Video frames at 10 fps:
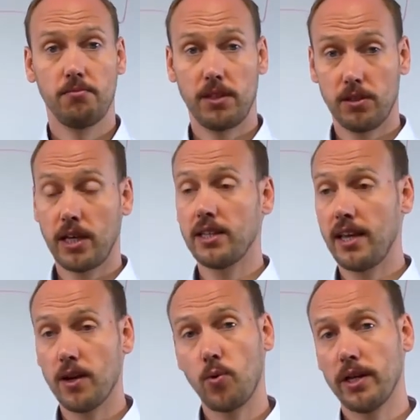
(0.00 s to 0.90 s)
but it can
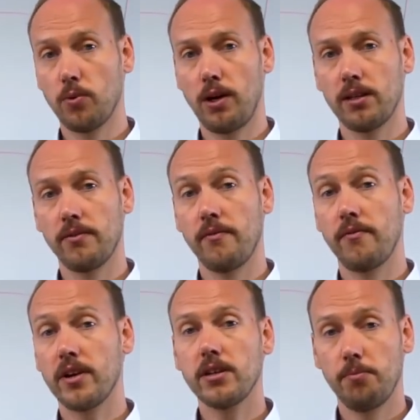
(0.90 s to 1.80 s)
take quite a while on a
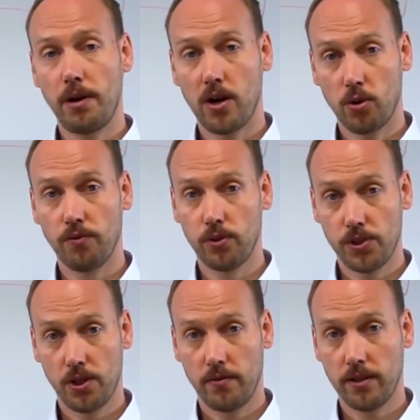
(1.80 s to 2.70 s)
very powerful
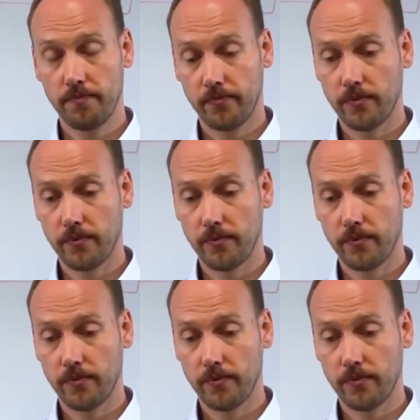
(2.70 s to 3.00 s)
server.